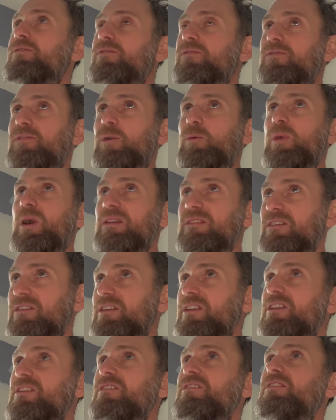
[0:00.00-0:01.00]
from
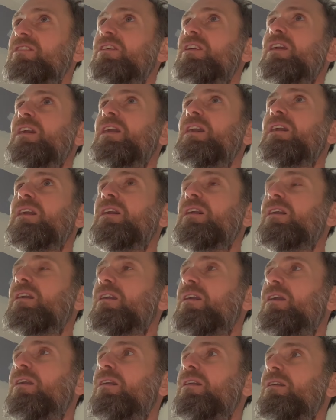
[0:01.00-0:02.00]
underneath
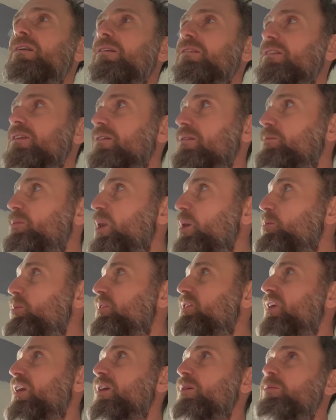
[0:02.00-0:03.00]
the paper
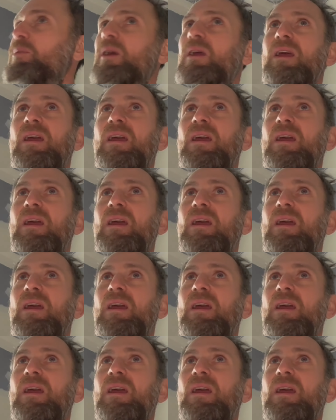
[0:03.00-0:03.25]
tape,